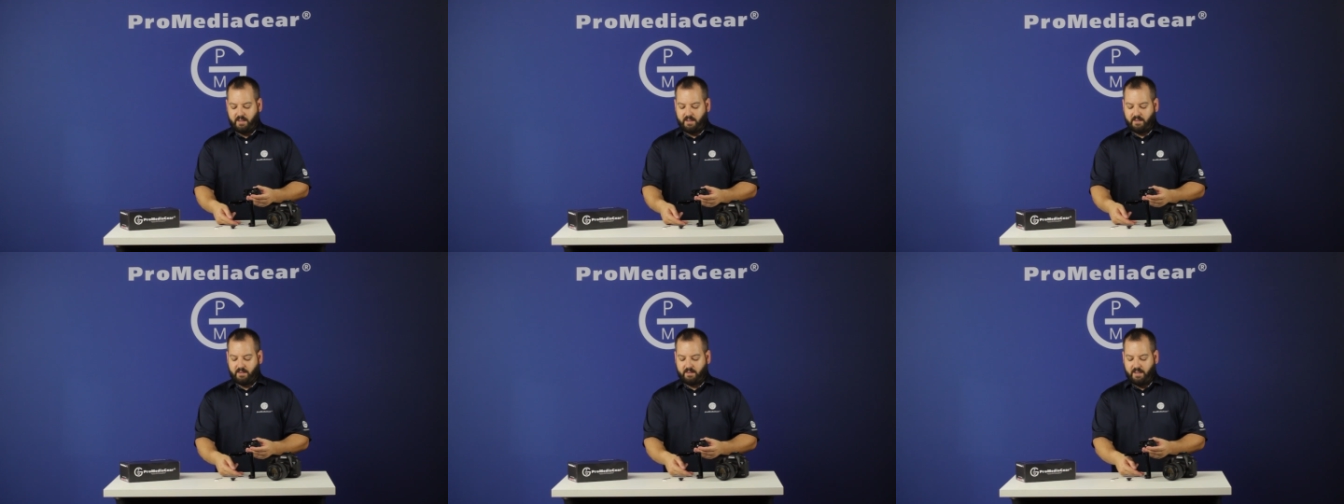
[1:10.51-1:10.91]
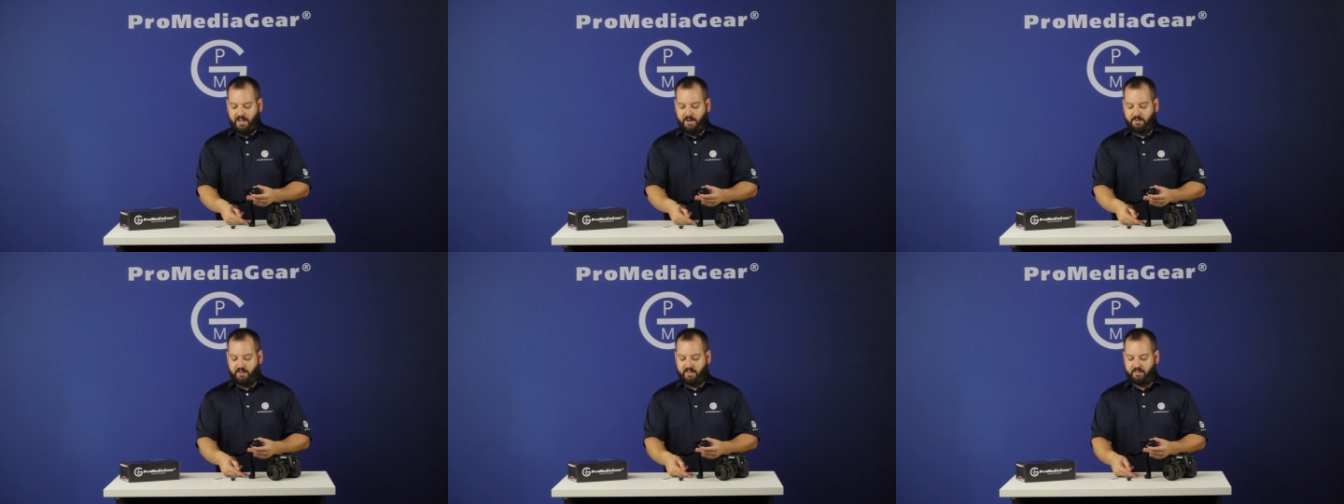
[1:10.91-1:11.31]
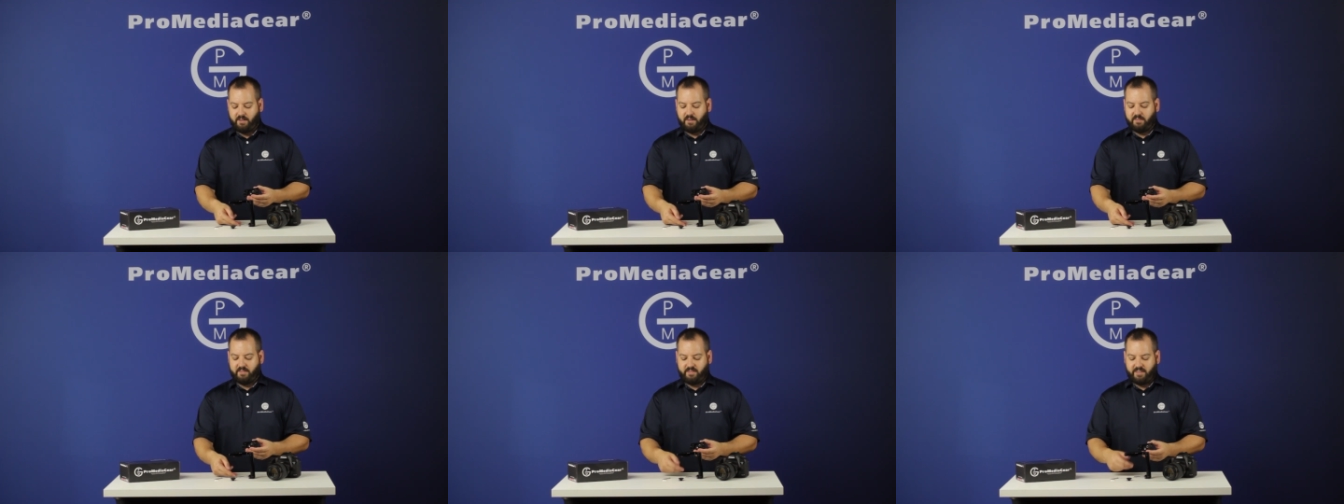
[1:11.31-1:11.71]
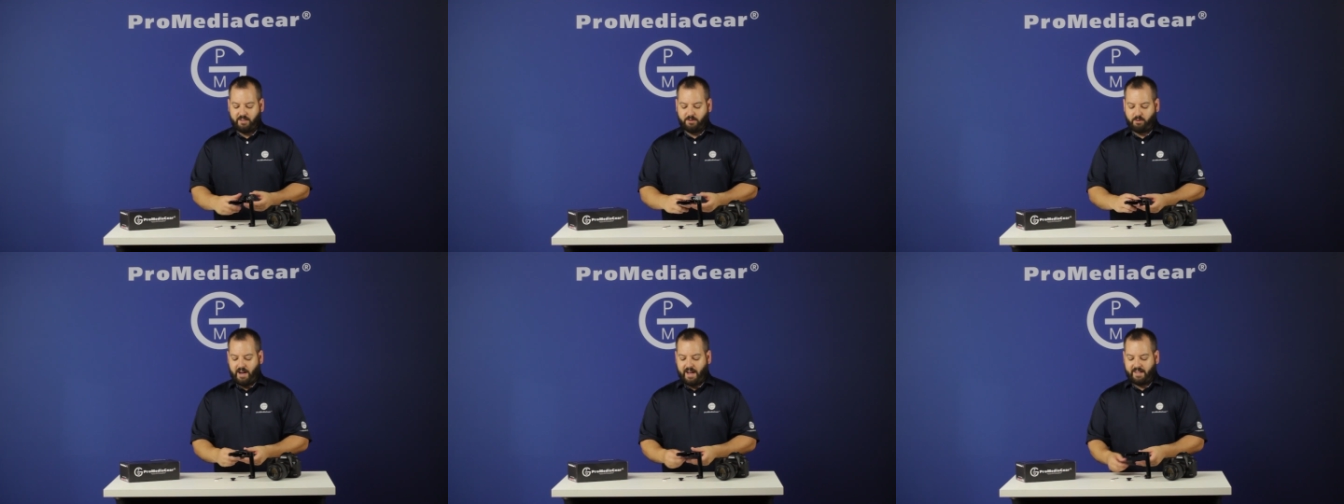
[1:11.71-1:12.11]
and allow these hardened
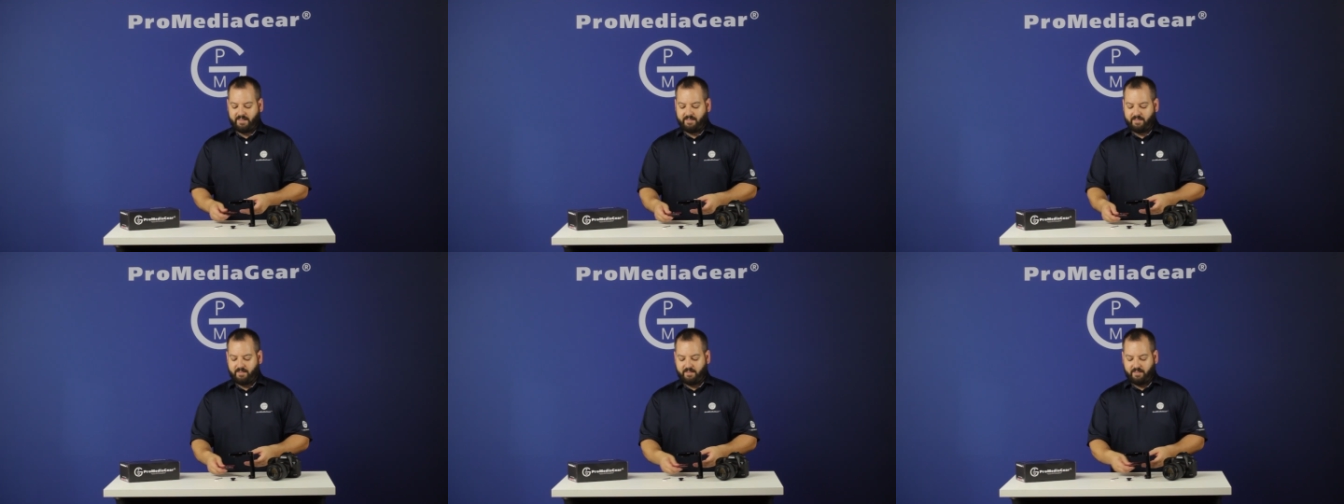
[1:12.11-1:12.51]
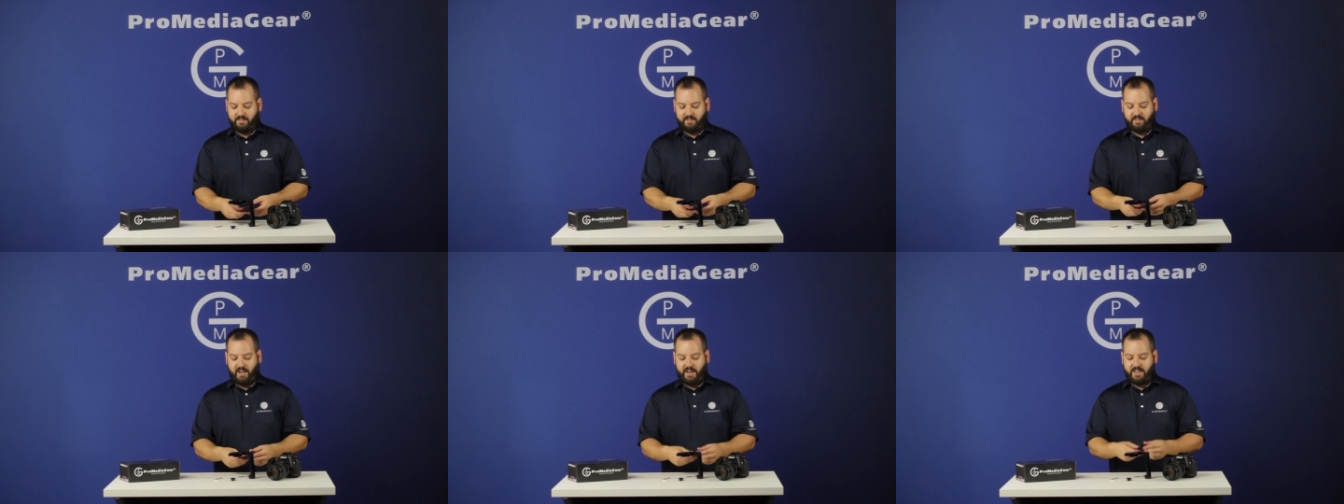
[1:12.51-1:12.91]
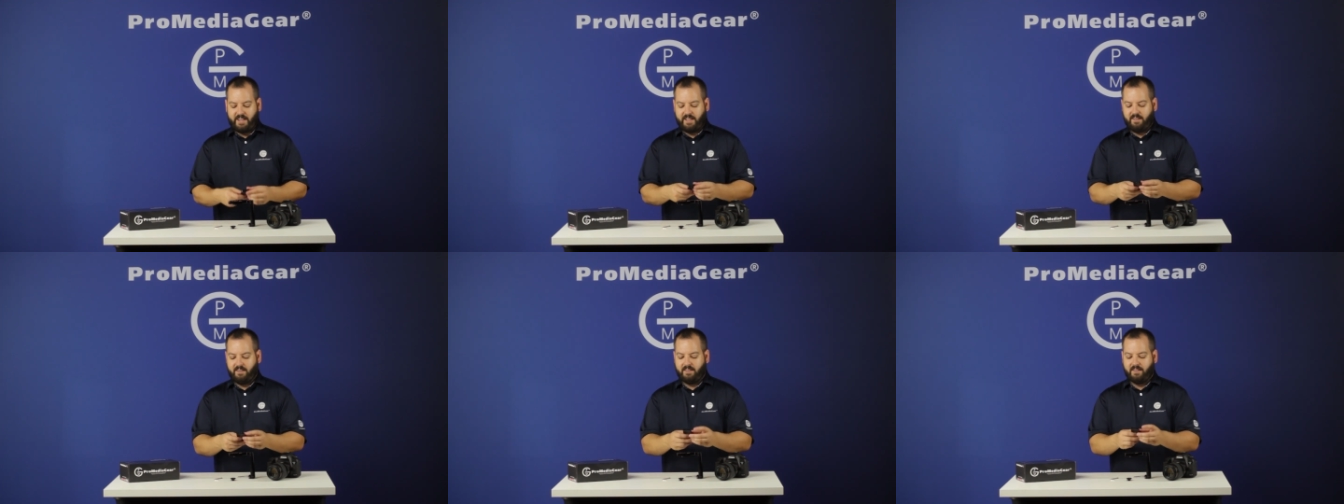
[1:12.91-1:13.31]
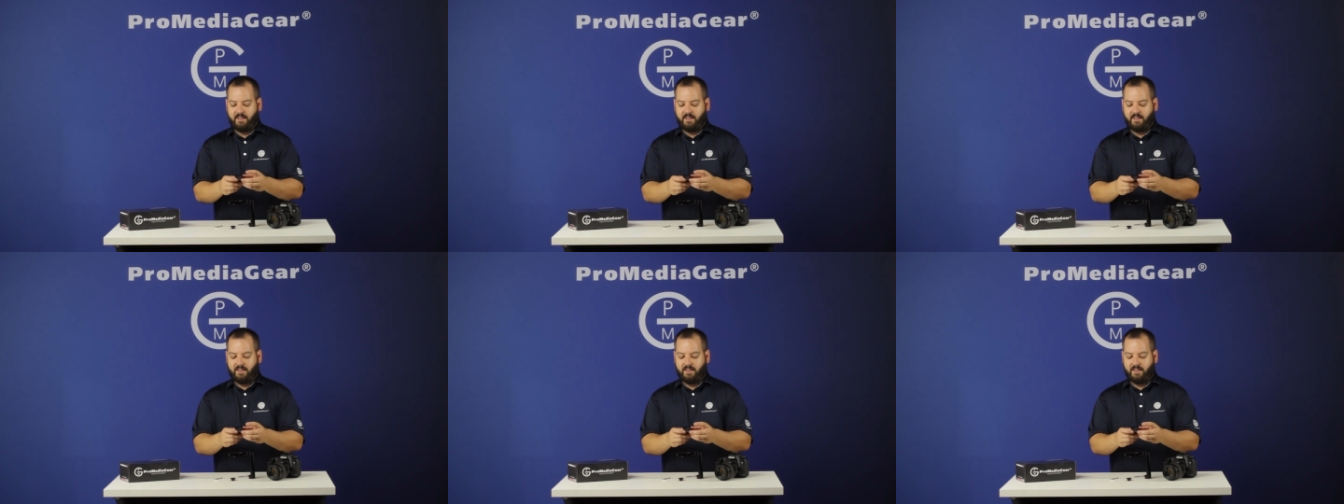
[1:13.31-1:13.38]
steel rods to slide in